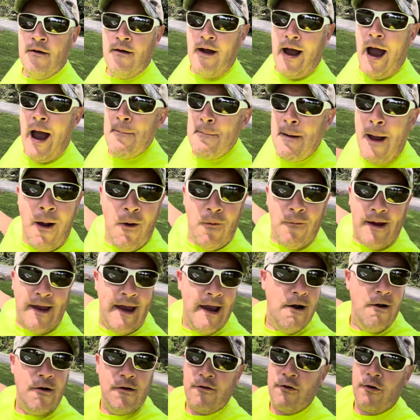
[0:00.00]
I'm out
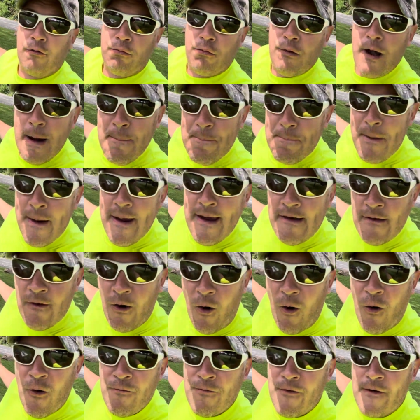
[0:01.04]
here tripping
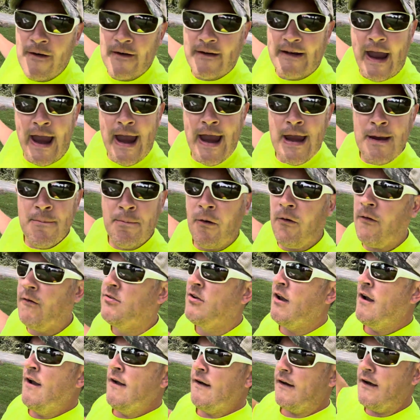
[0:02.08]
over cables
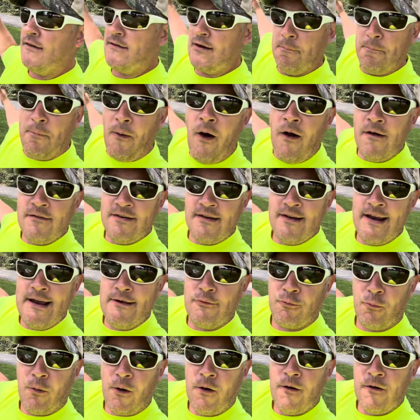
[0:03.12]
because a bunch of these
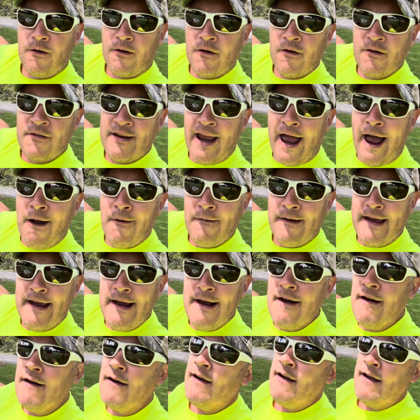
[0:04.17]
workers out
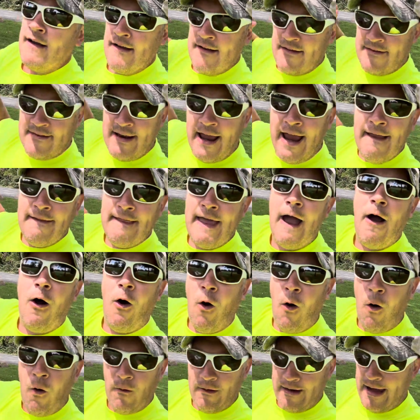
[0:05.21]
here say that,
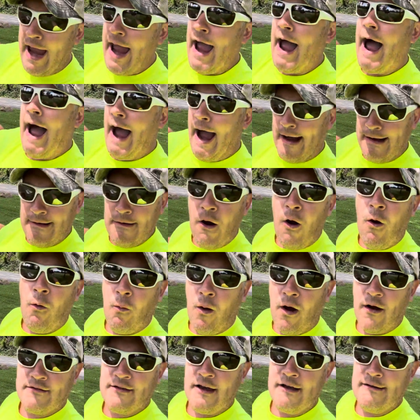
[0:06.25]
oh yeah, I know
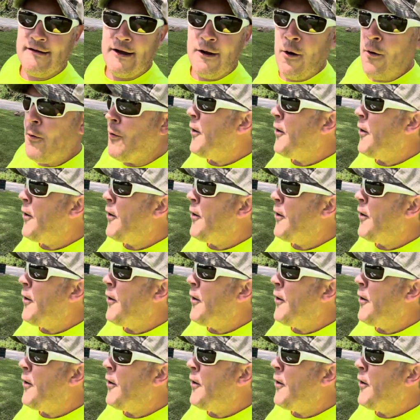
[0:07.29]
what to do.